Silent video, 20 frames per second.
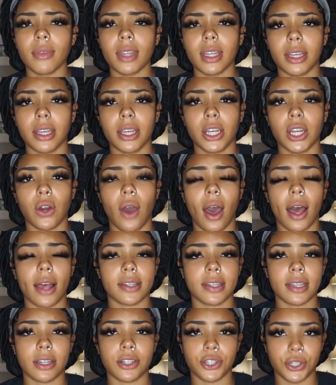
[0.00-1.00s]
you know, I'll
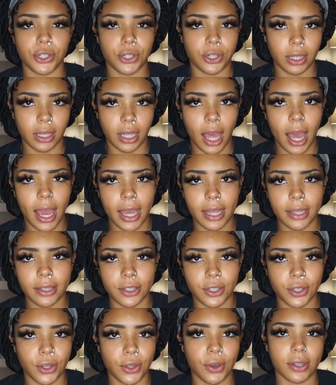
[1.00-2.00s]
send you your lines
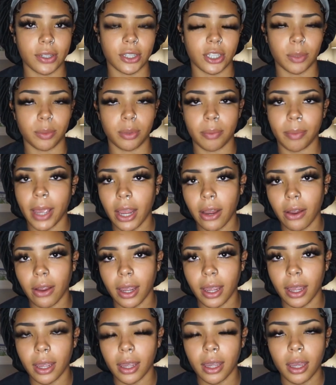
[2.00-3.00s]
so that you can start
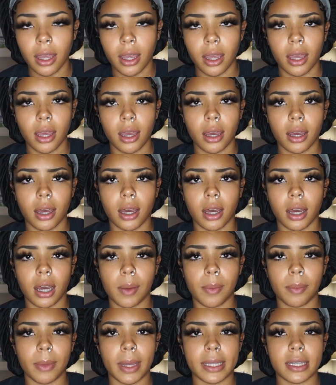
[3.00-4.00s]
preparing.
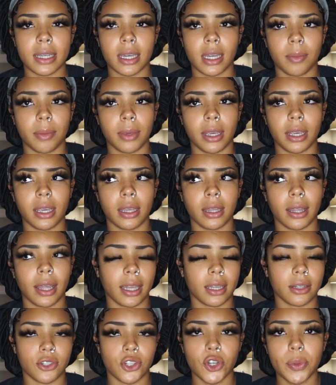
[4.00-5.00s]
Um, it's going to be
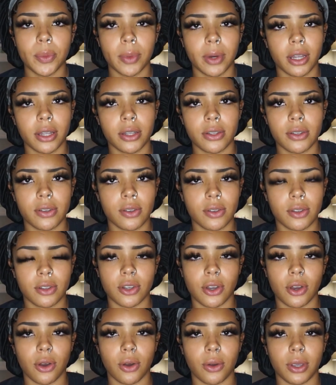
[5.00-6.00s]
like in two months,
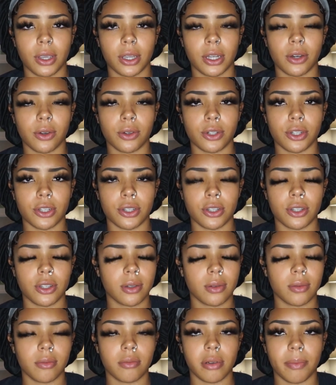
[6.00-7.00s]
so you know, just
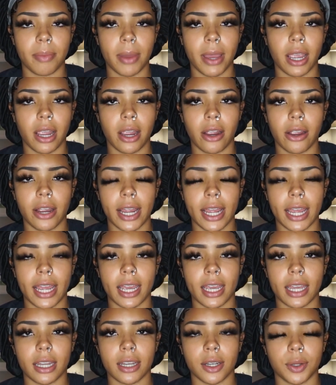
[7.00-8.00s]
prepare
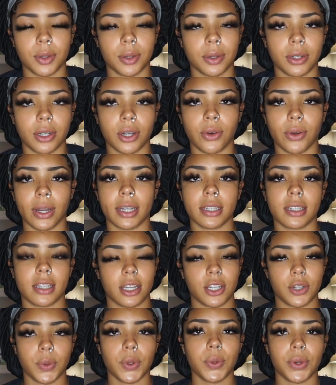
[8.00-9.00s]
and you know, we're
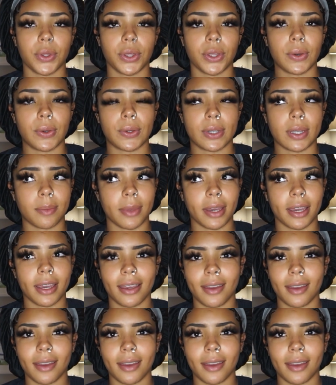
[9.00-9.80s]
excited to work with you. So I'm like,